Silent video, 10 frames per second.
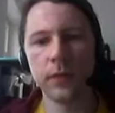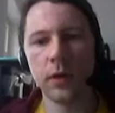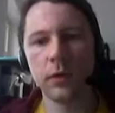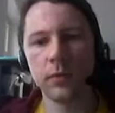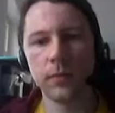
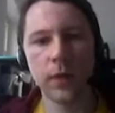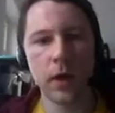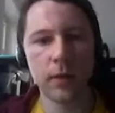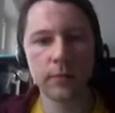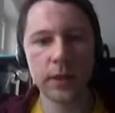Hello,
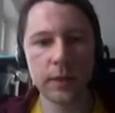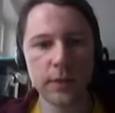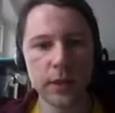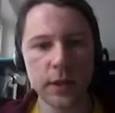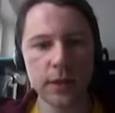my name
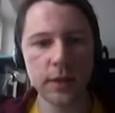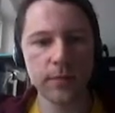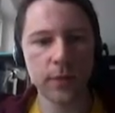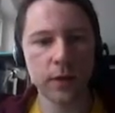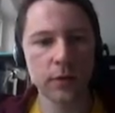is
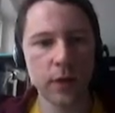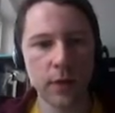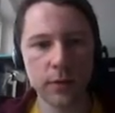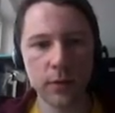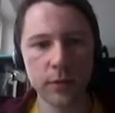Alexey, and today
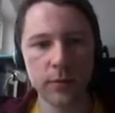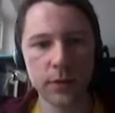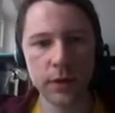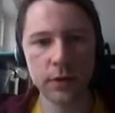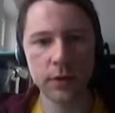I'm going to
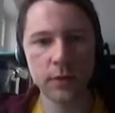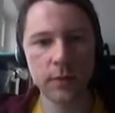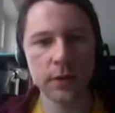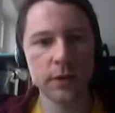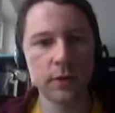present you
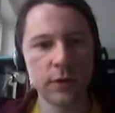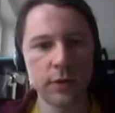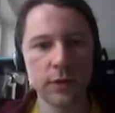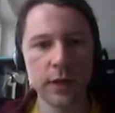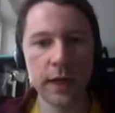my
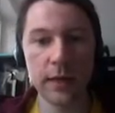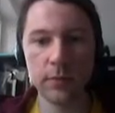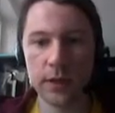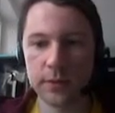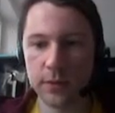solution to the
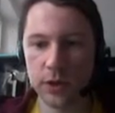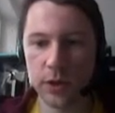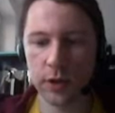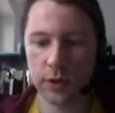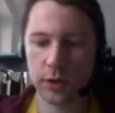8 placement
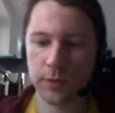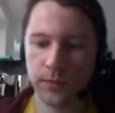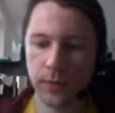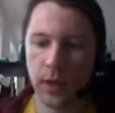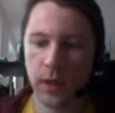challenge.
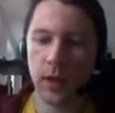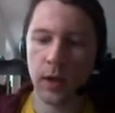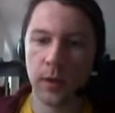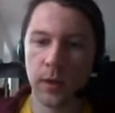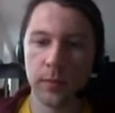
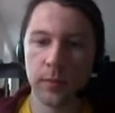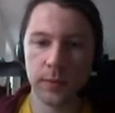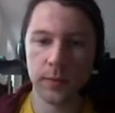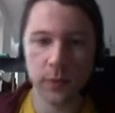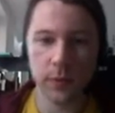
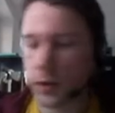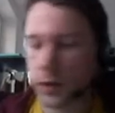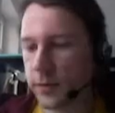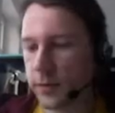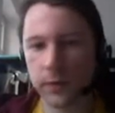Before
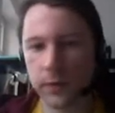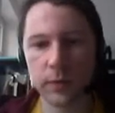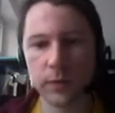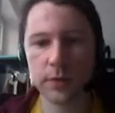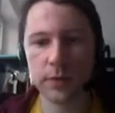that, a
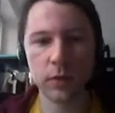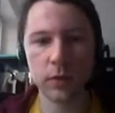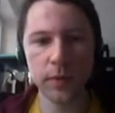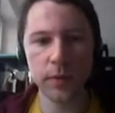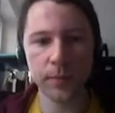few words
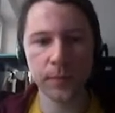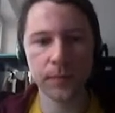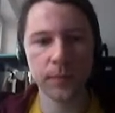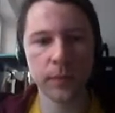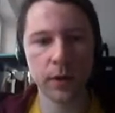about me.
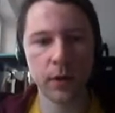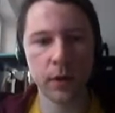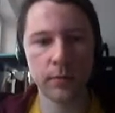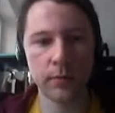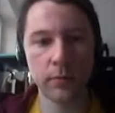
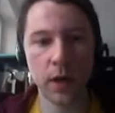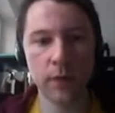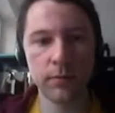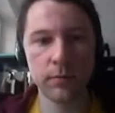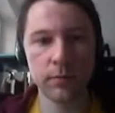
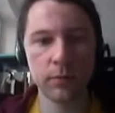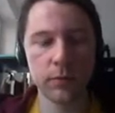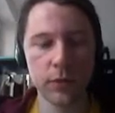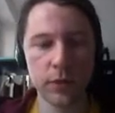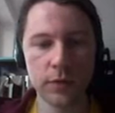I
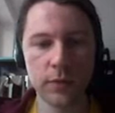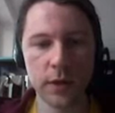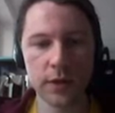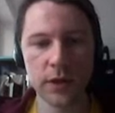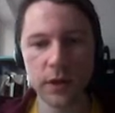used to
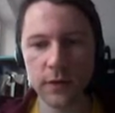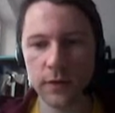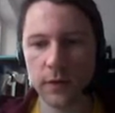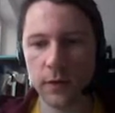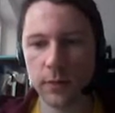work as a Java
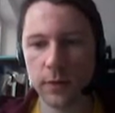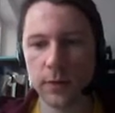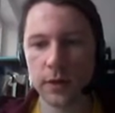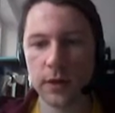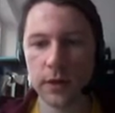developer,
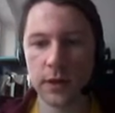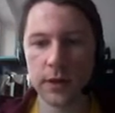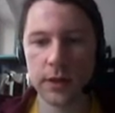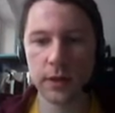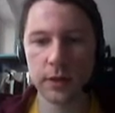but then I
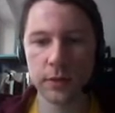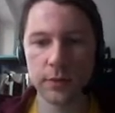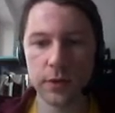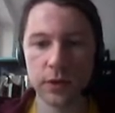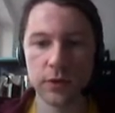decided to
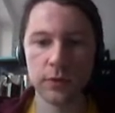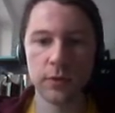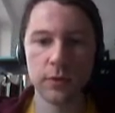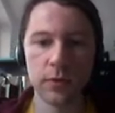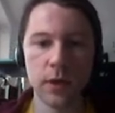switch
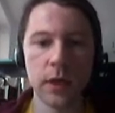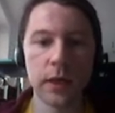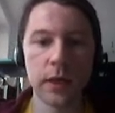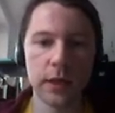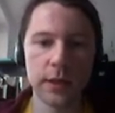into
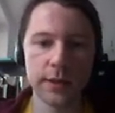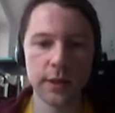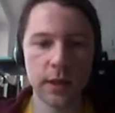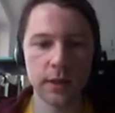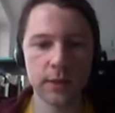data
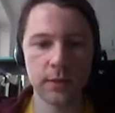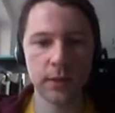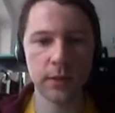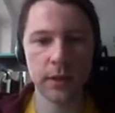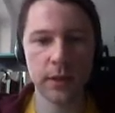science.
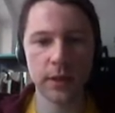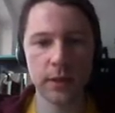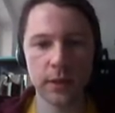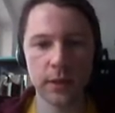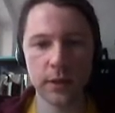For that I
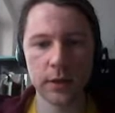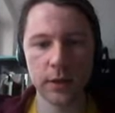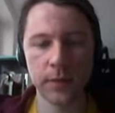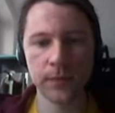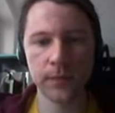did
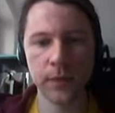a